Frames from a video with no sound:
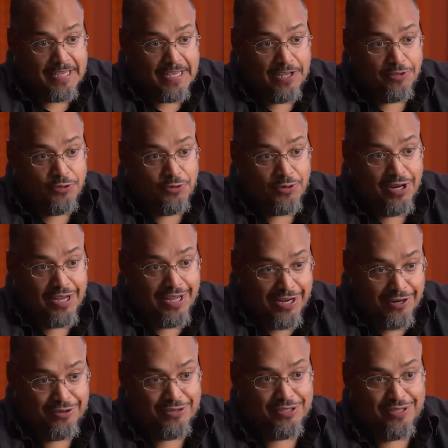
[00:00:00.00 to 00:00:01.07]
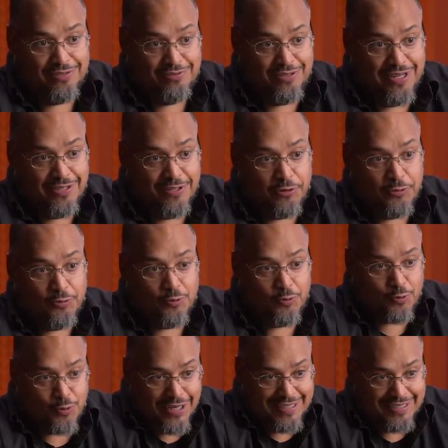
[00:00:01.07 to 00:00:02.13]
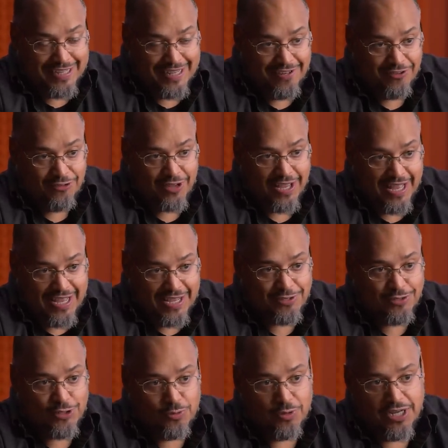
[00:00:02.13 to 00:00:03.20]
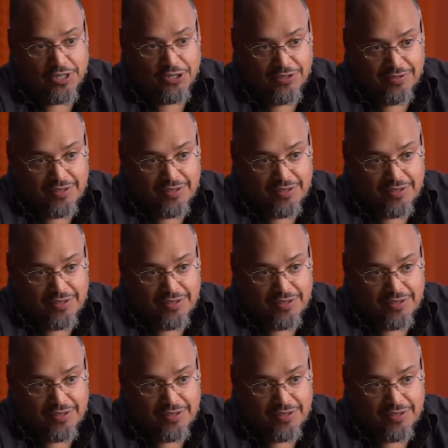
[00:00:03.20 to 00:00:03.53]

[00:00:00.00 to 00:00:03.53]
and your hair is on fire right now as you're watching